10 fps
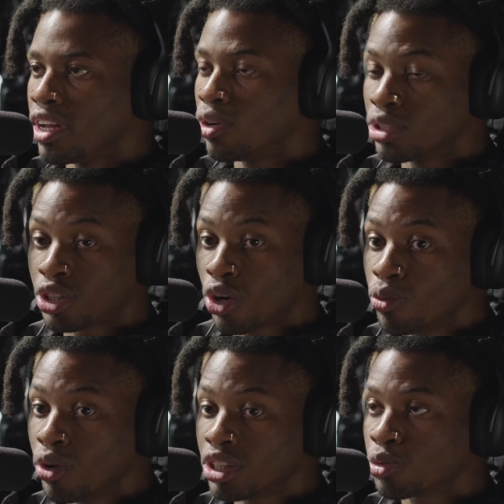And only
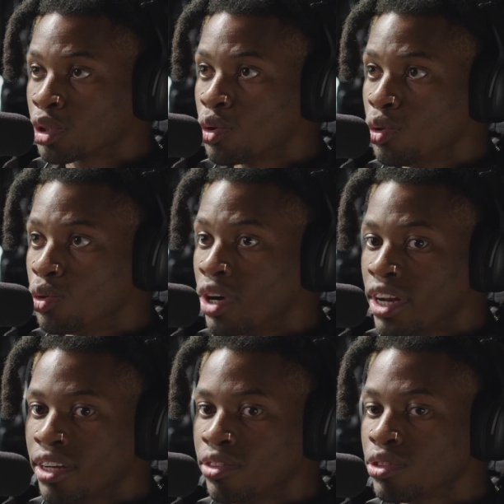certain ones was cool.
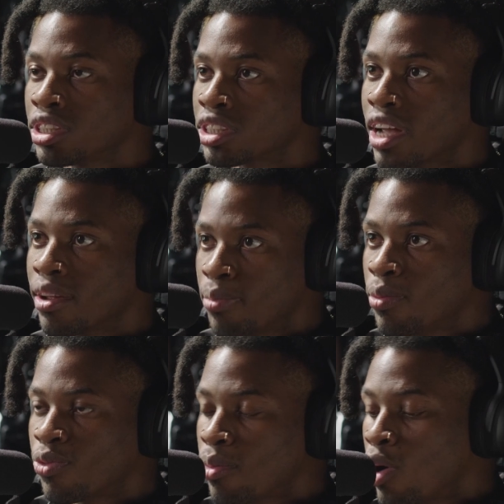And then it was just like
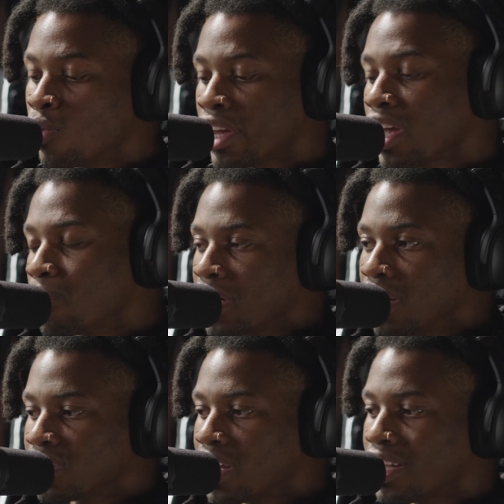people from my own camp. And
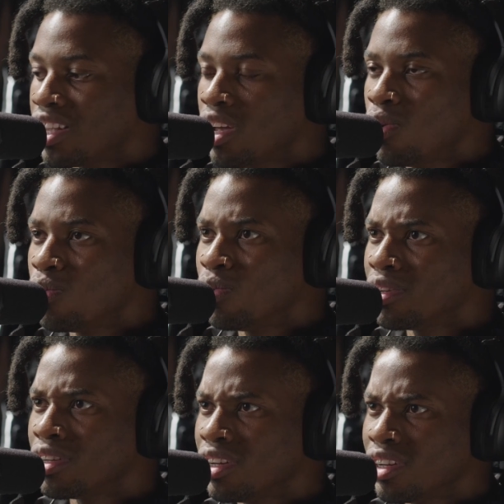I was like,
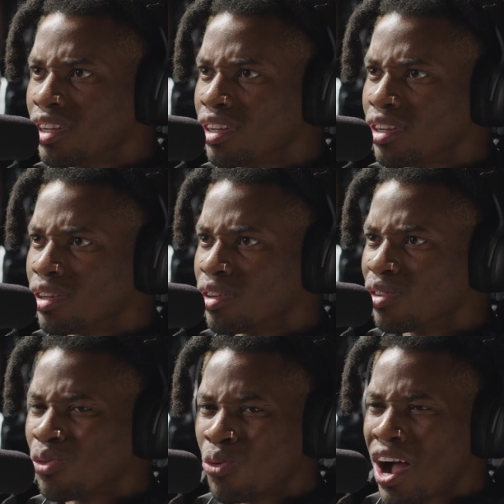yo,
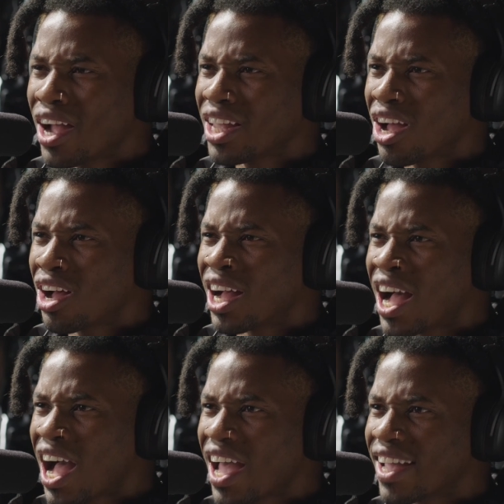why y'all
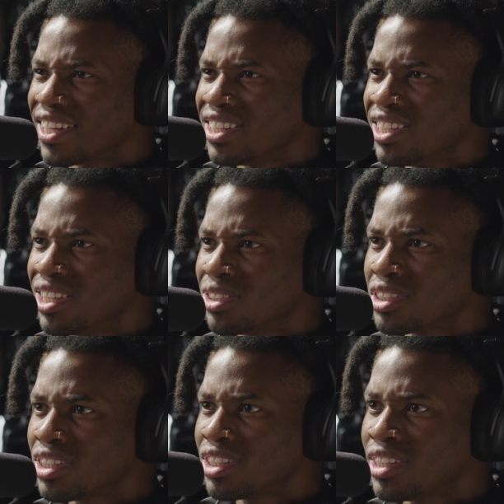hot? You know what I'm
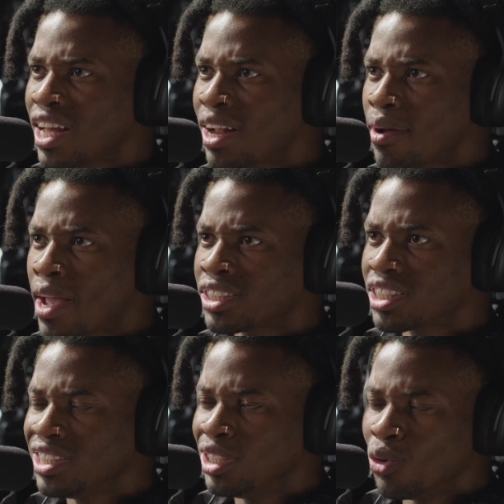saying? That I'm
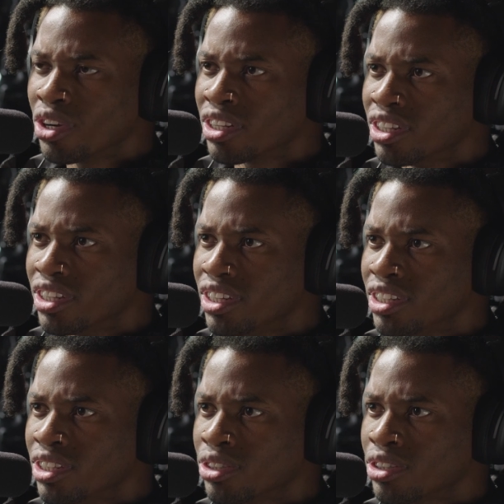actually doing good,
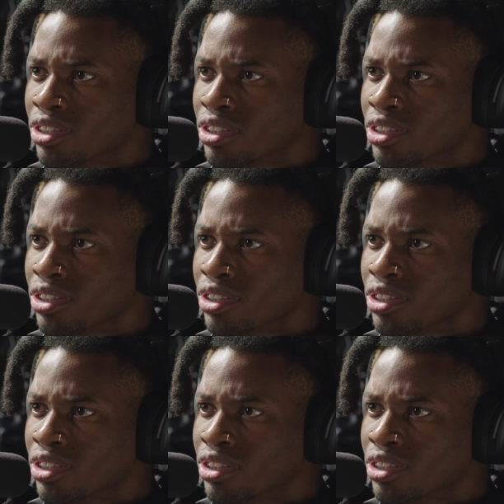you know?